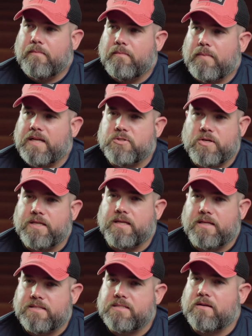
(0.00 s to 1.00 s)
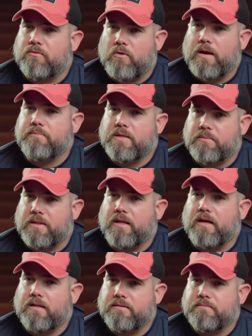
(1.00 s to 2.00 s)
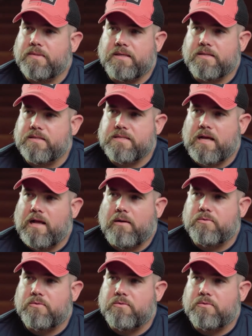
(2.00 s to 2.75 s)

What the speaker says: my drinking and stuff ramped up a lot because I was